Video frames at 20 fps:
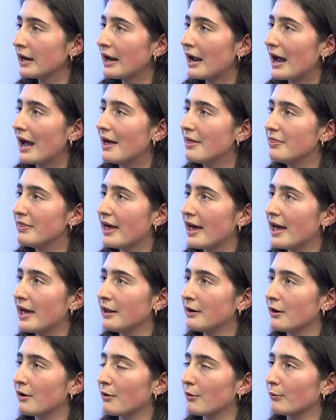and
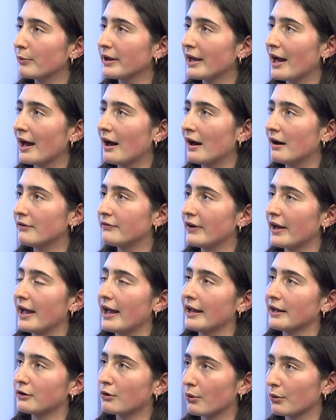then we have
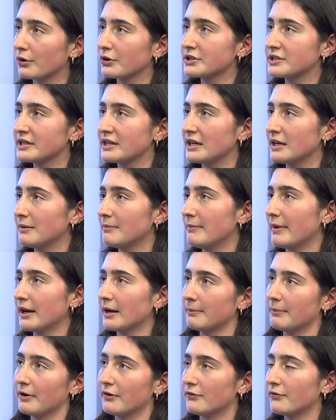a core team made
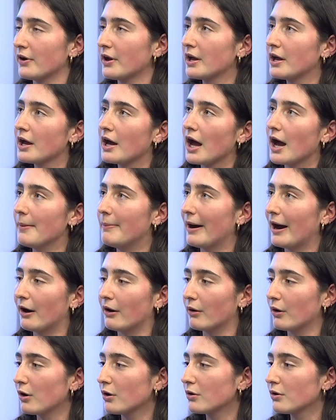up of
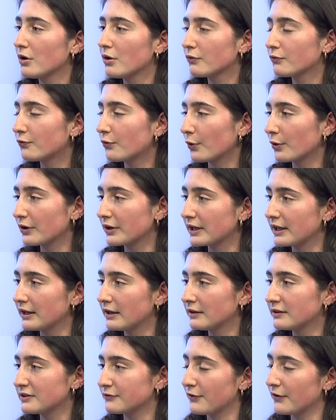about
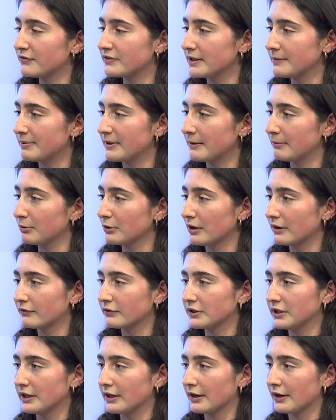40 to 50 people oh, wow.
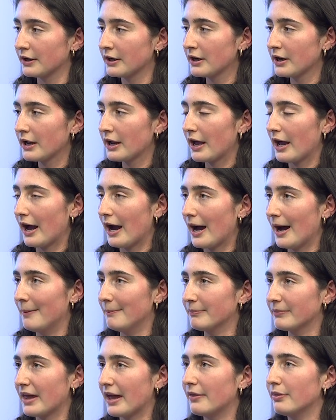every year, cool.
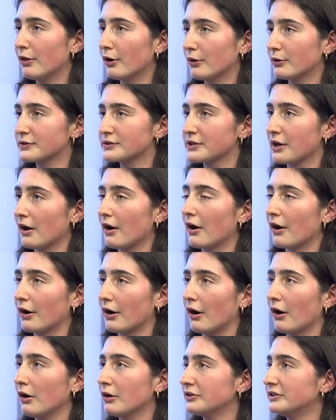um, and those are
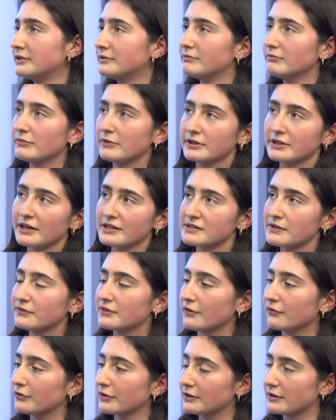all tons of
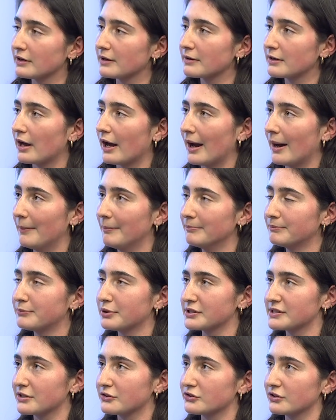different um,
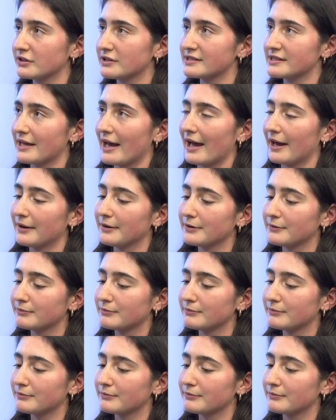positions that,